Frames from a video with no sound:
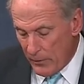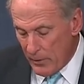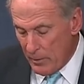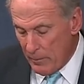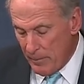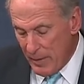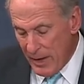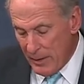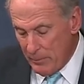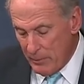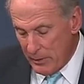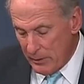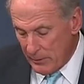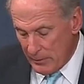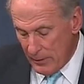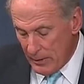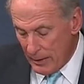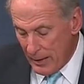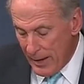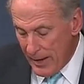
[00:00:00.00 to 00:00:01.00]
The
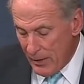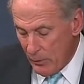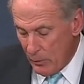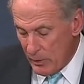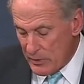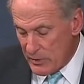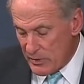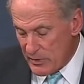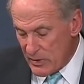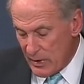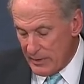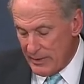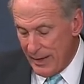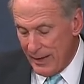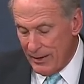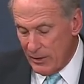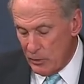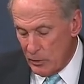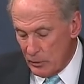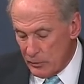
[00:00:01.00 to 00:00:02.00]
amendment, the language, is
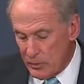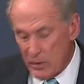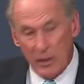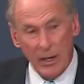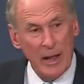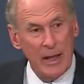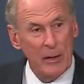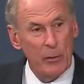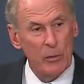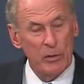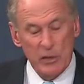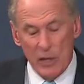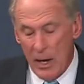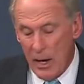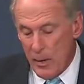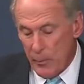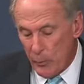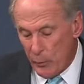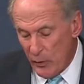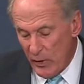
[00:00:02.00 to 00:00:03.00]
identical to the language
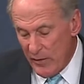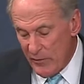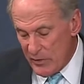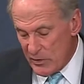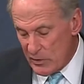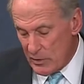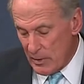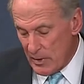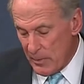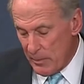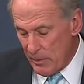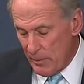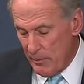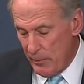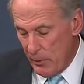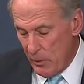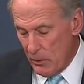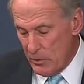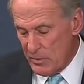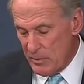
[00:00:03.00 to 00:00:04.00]
previously
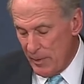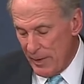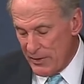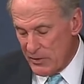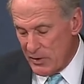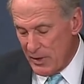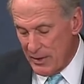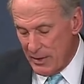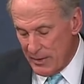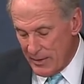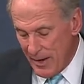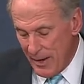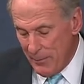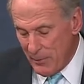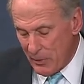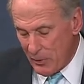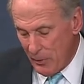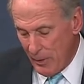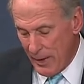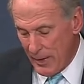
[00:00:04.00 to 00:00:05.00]
proposed by Senate
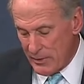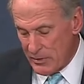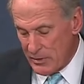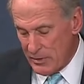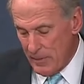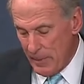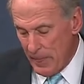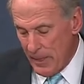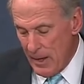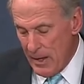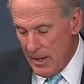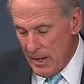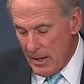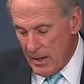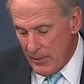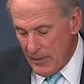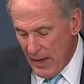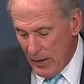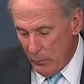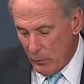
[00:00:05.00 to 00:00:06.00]
Democrats
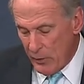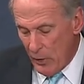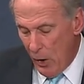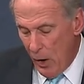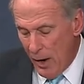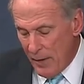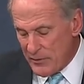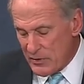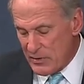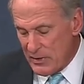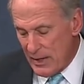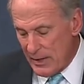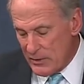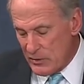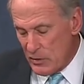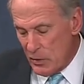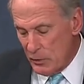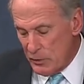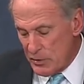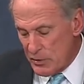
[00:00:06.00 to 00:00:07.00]
that would offset
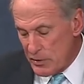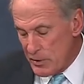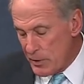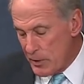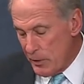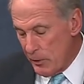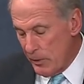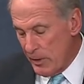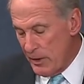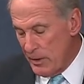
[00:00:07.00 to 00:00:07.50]
Social Security